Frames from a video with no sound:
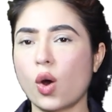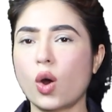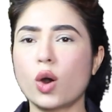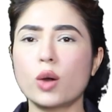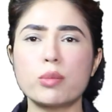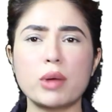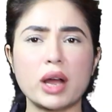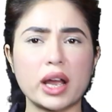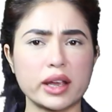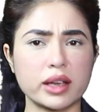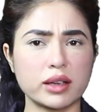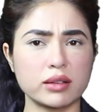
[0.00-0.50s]
or
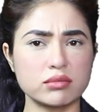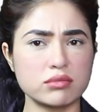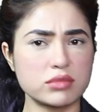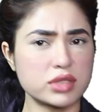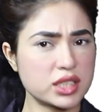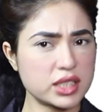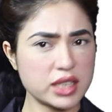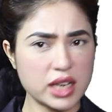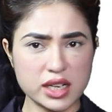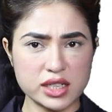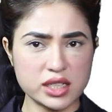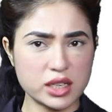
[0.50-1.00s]
by
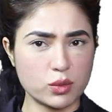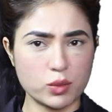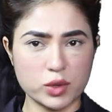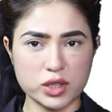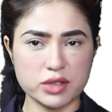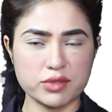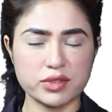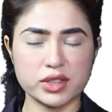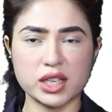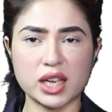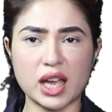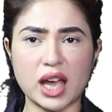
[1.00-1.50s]
stating
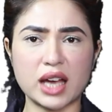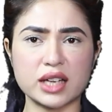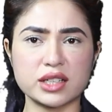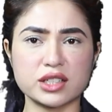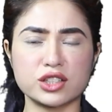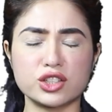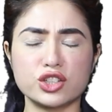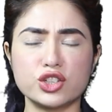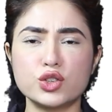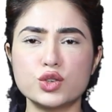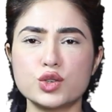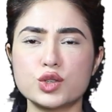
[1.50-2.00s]
whatever they had
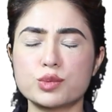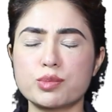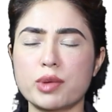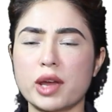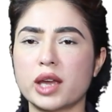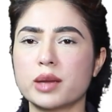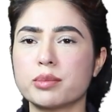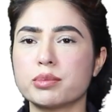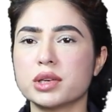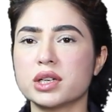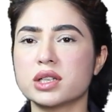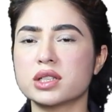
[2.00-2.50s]
in the
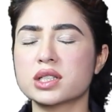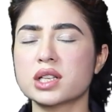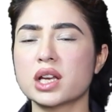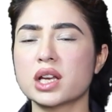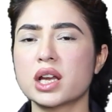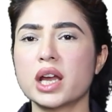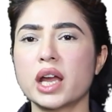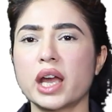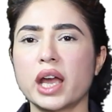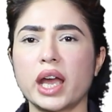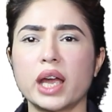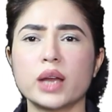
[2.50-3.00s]
newspapers,
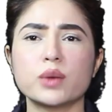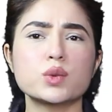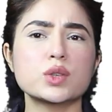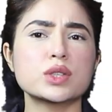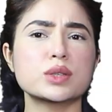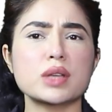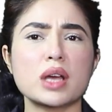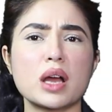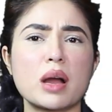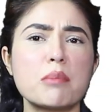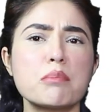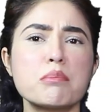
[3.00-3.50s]
it
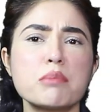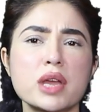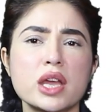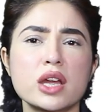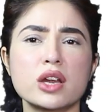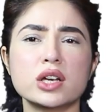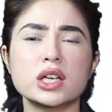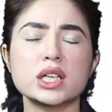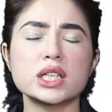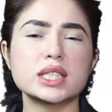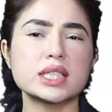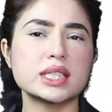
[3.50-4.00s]
was a
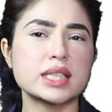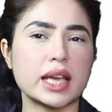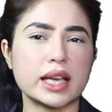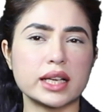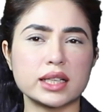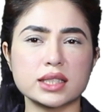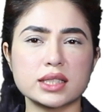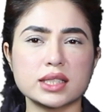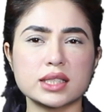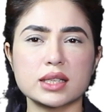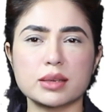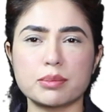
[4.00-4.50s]
mere
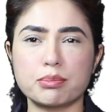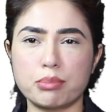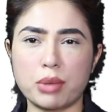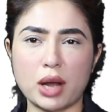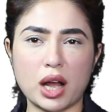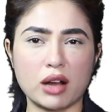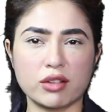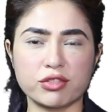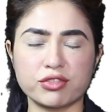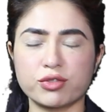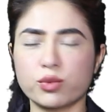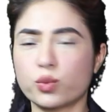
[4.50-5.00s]
sales
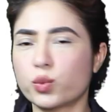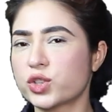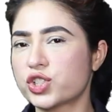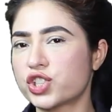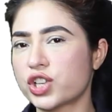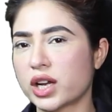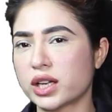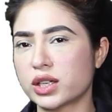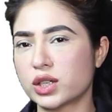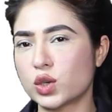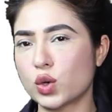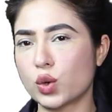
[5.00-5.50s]
puff which
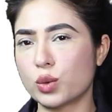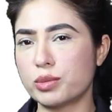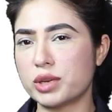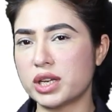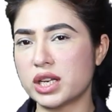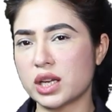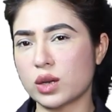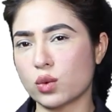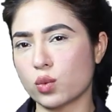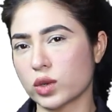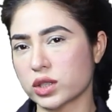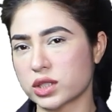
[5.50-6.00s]
had no
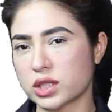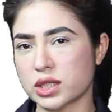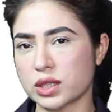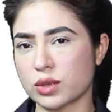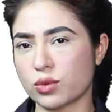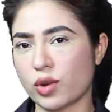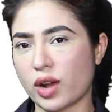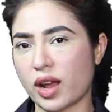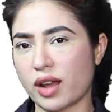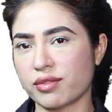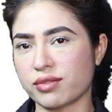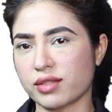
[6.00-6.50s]
meaning
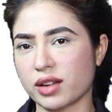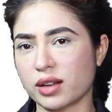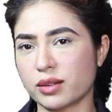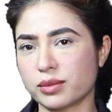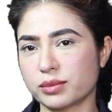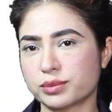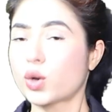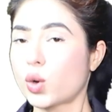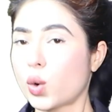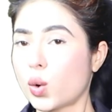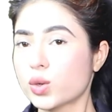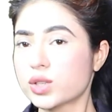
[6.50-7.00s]
whatsoever.
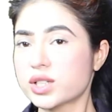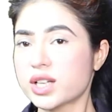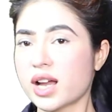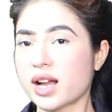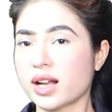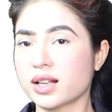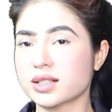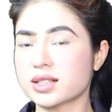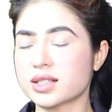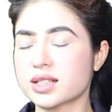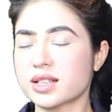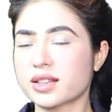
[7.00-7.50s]
The court
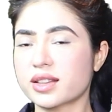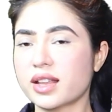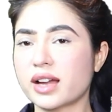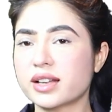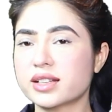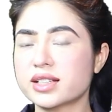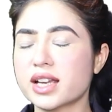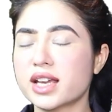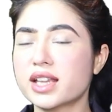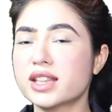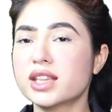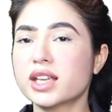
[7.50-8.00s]
held
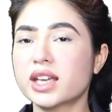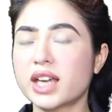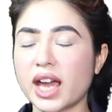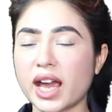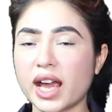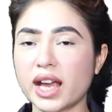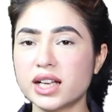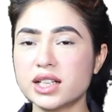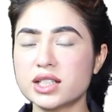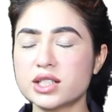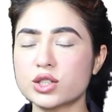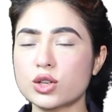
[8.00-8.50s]
that in the
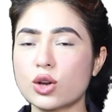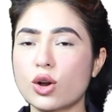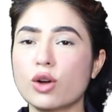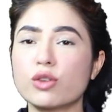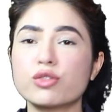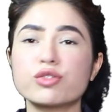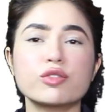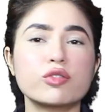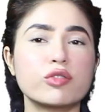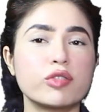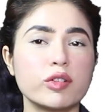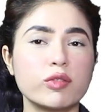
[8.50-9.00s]
case
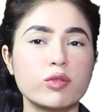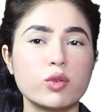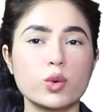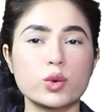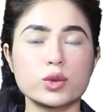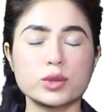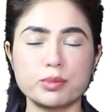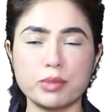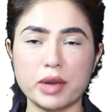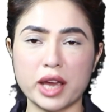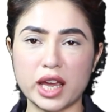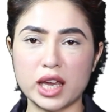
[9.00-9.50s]
of
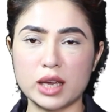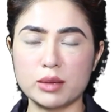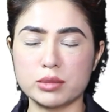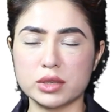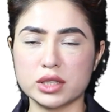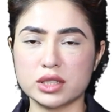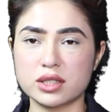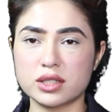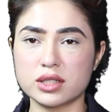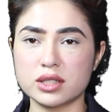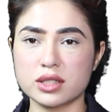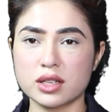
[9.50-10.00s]
reward
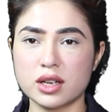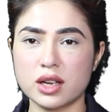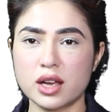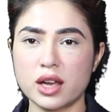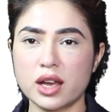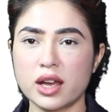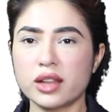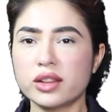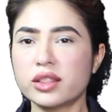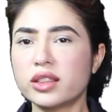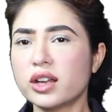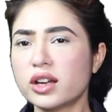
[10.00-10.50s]
payments,
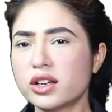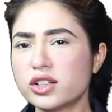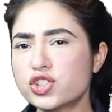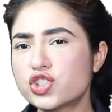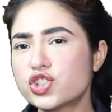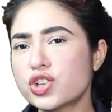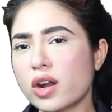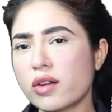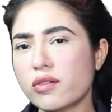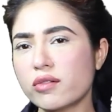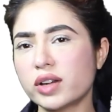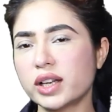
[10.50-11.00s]
they are
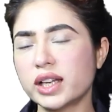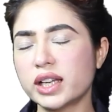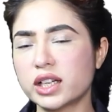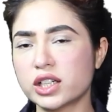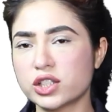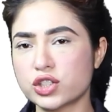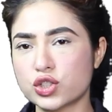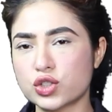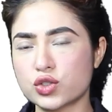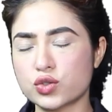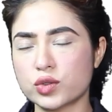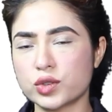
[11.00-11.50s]
generally
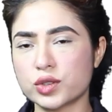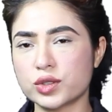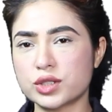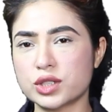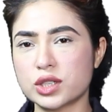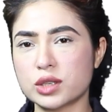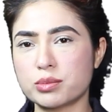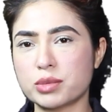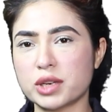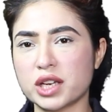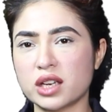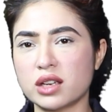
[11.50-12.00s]
construed
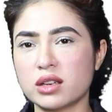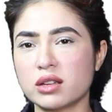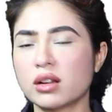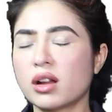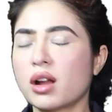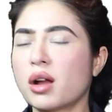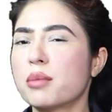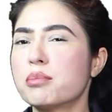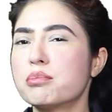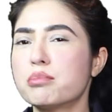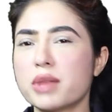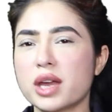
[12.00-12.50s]
to be
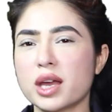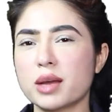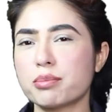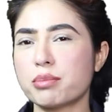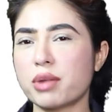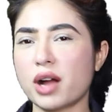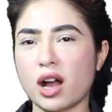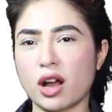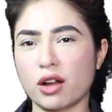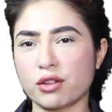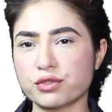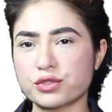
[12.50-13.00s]
mere
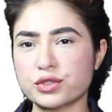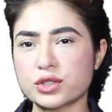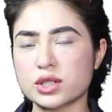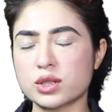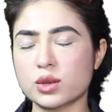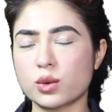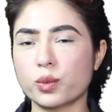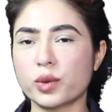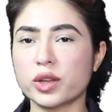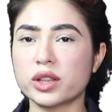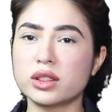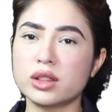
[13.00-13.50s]

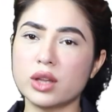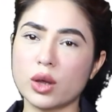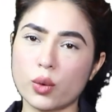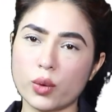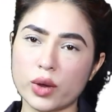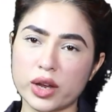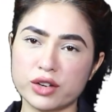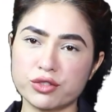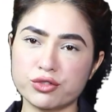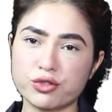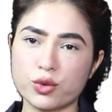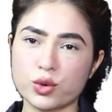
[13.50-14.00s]
puffs with
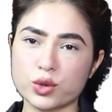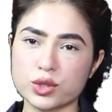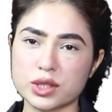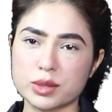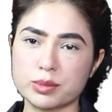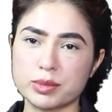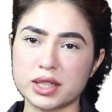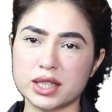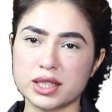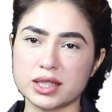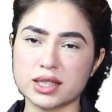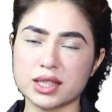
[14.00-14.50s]
no
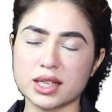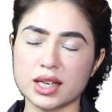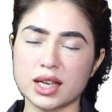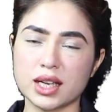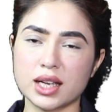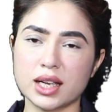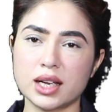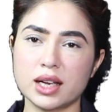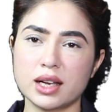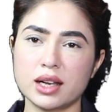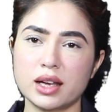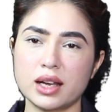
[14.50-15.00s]
enforceability.